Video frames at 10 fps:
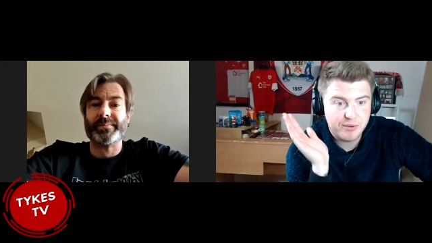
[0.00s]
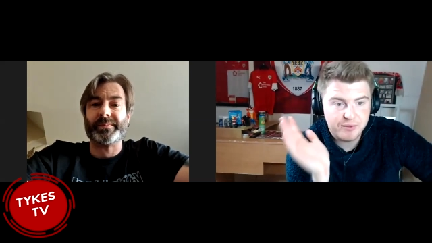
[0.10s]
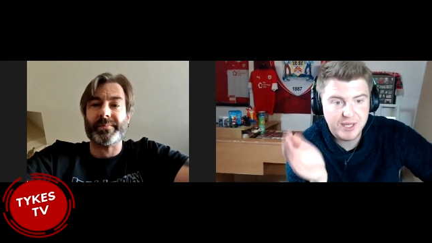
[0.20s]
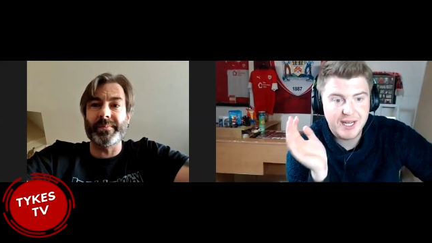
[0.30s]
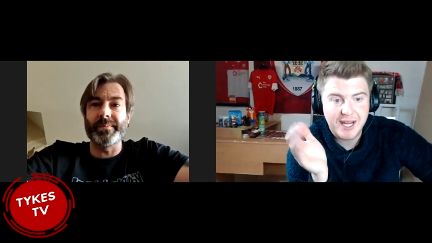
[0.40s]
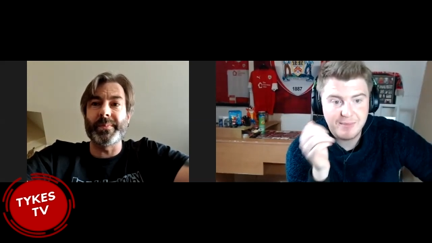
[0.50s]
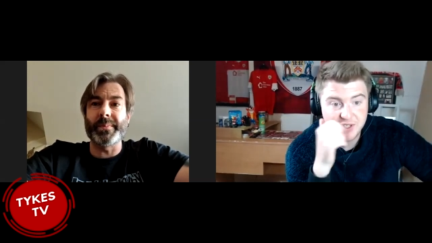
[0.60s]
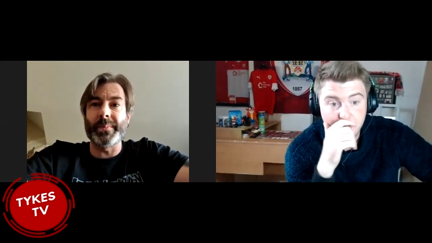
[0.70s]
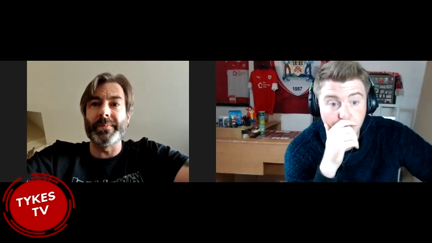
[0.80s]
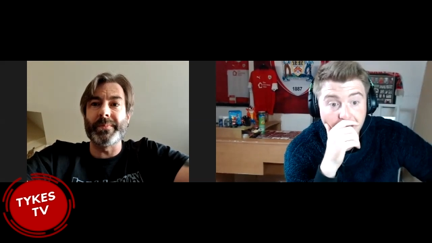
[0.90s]
Speaker 1: three games
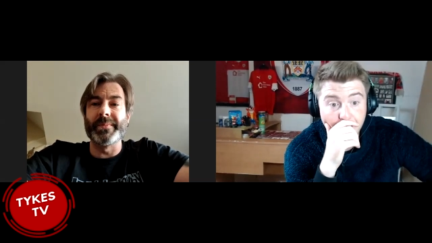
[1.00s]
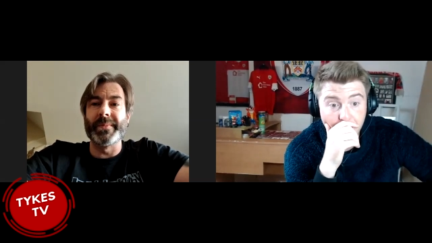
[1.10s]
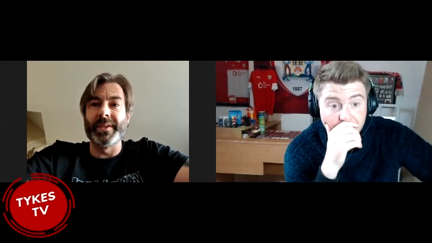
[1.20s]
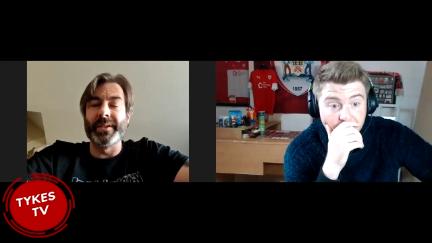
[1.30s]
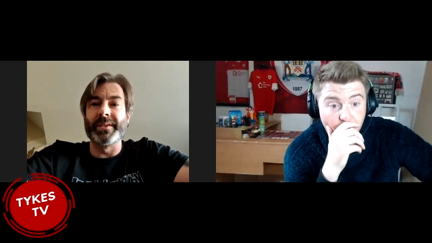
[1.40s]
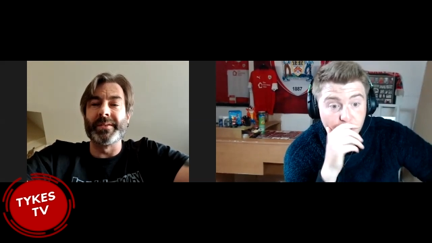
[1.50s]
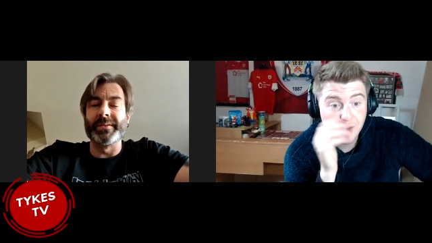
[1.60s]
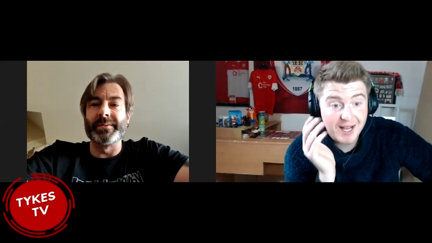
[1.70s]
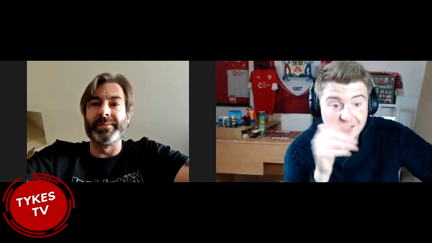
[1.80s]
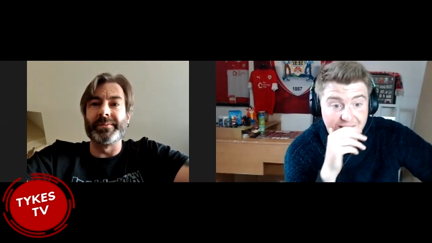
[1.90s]
in where we're
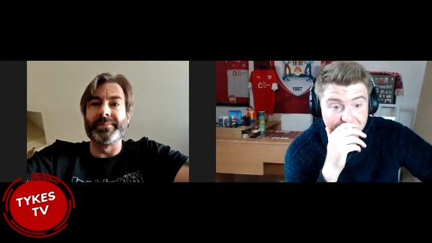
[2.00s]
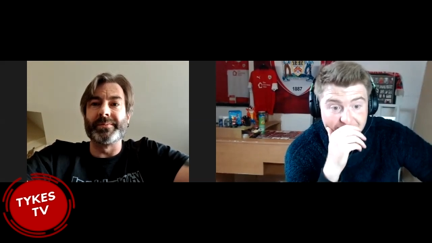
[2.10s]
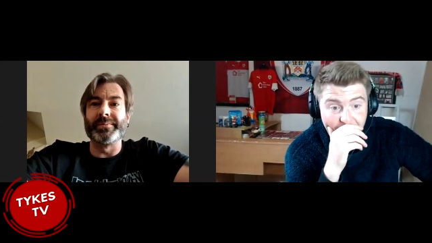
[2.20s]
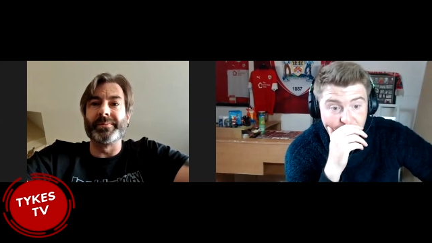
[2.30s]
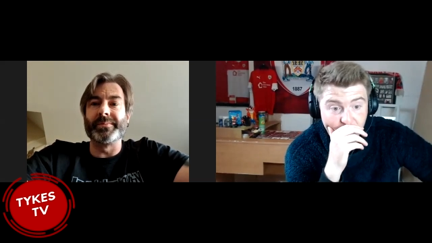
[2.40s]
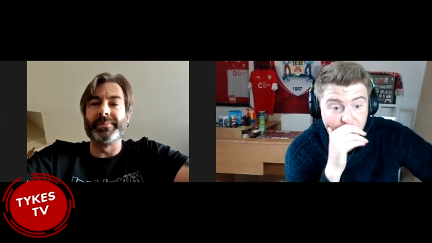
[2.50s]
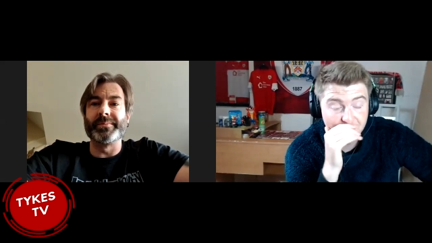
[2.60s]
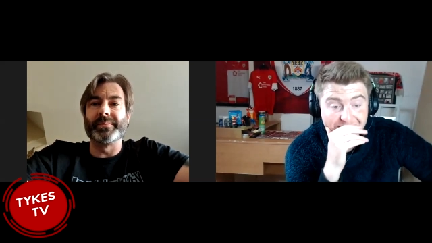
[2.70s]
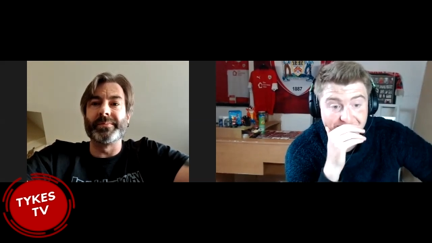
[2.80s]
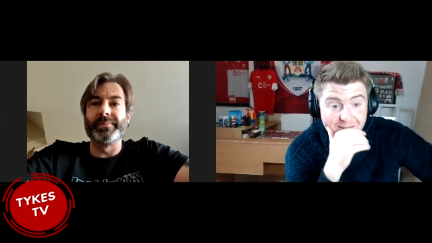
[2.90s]
writing ourselves off
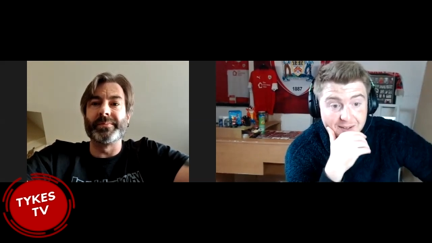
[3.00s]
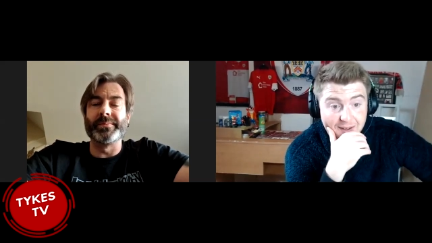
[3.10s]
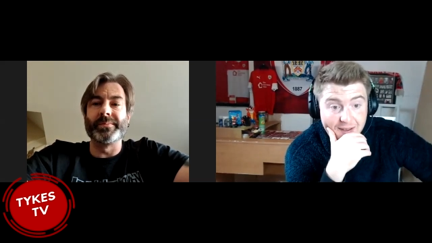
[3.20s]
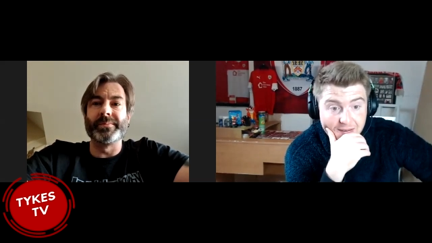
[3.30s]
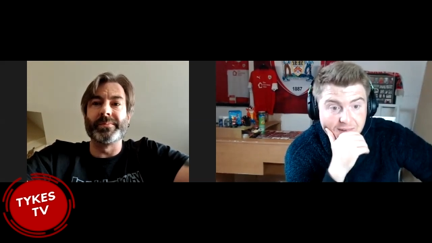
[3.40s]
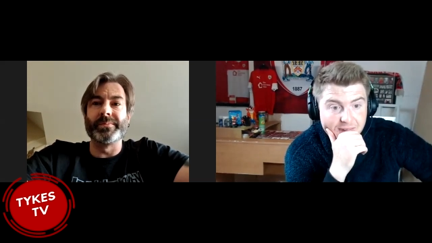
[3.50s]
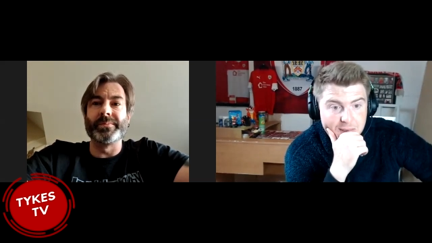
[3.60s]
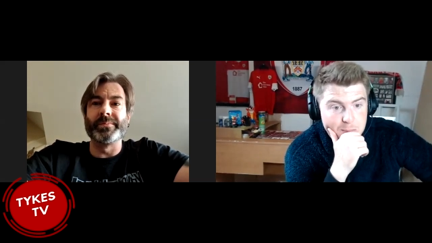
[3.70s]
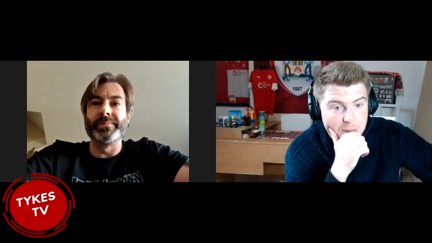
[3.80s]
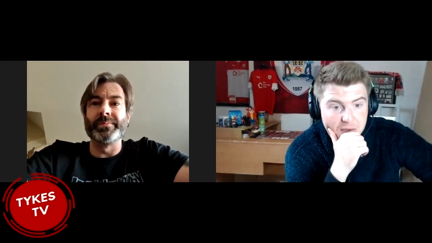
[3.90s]
this early.
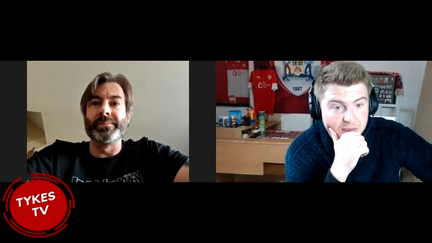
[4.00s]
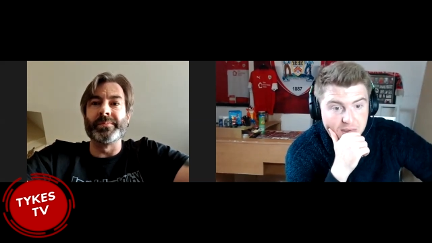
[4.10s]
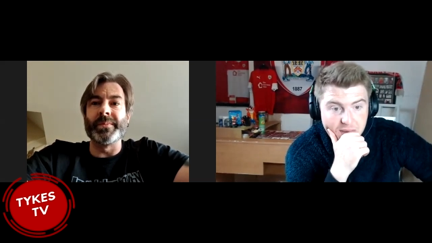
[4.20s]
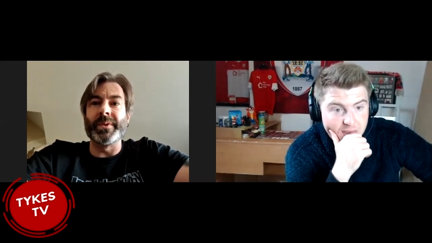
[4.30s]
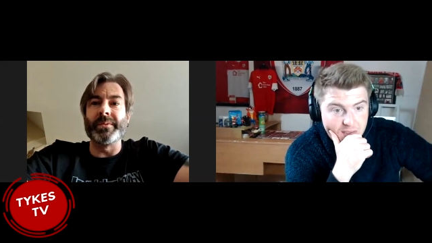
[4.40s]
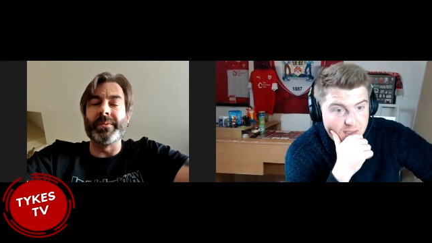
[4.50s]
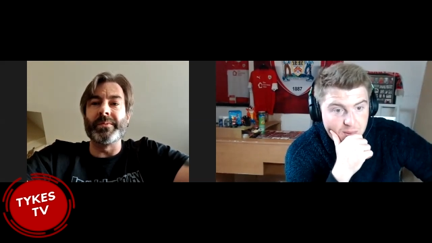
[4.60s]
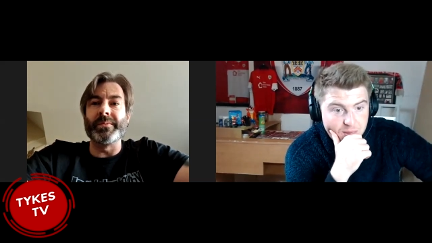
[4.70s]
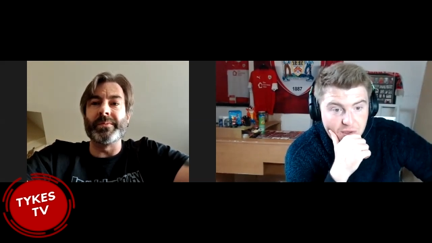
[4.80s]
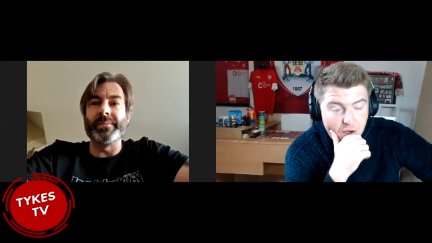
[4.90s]
But
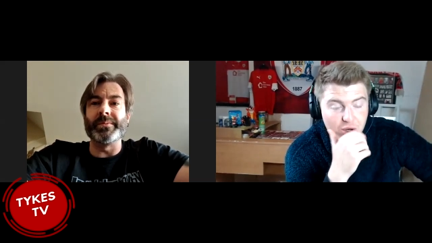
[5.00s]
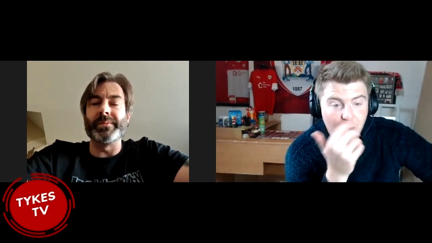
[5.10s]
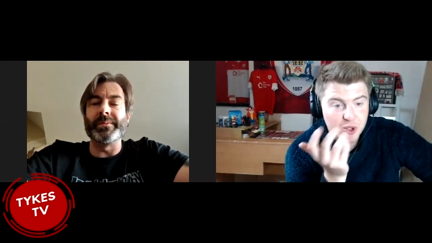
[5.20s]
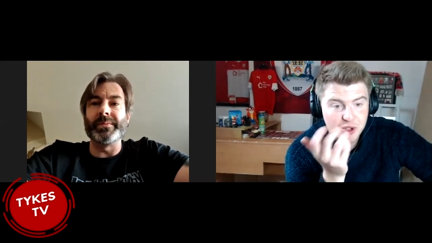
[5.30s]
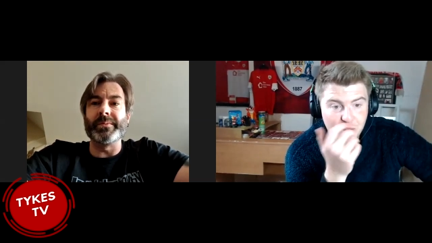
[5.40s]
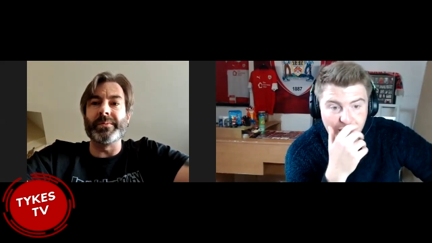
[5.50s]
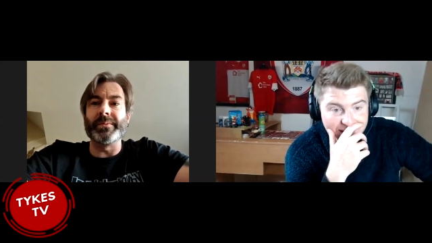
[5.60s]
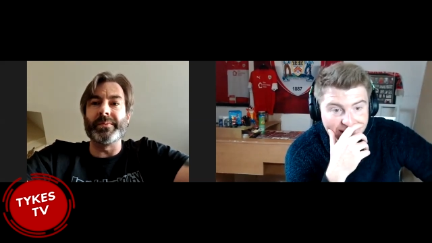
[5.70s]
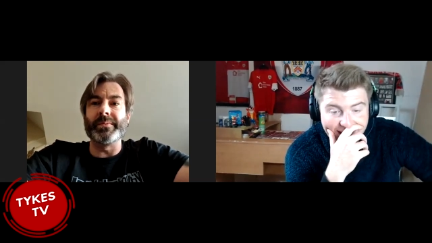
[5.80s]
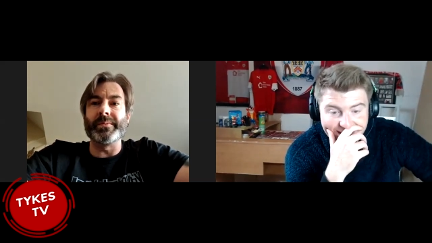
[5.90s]
no goals scored
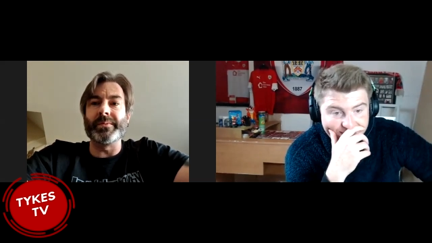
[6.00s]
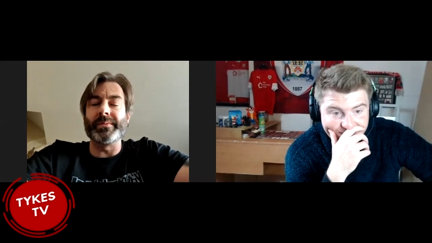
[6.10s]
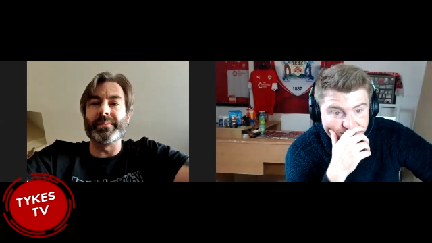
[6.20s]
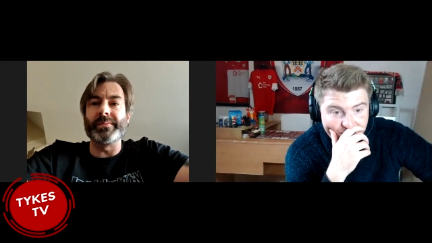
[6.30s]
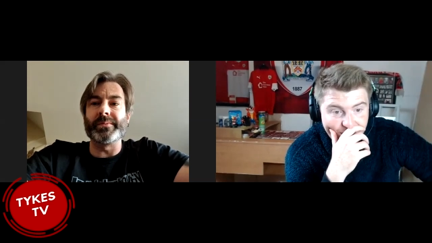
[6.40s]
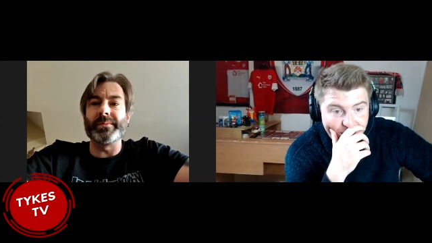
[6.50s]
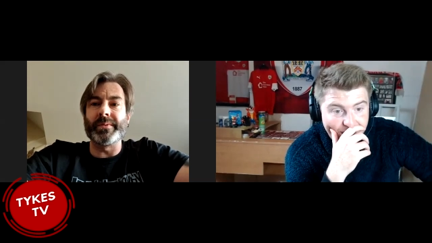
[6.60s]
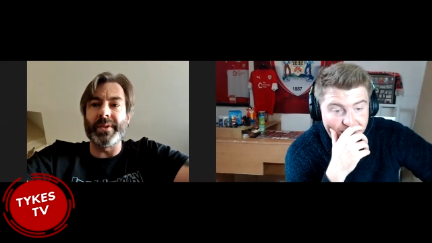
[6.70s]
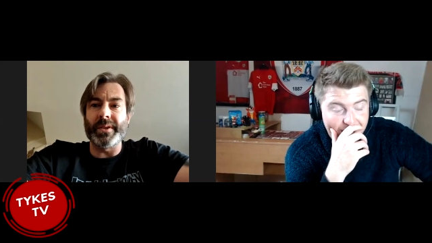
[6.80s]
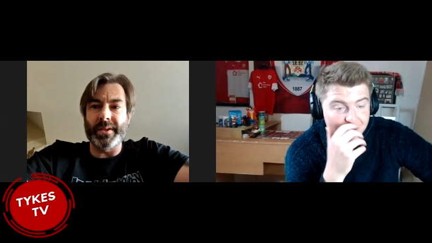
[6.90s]
again. So,
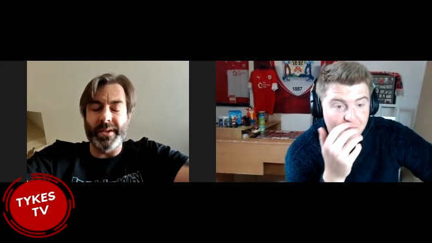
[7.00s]
and and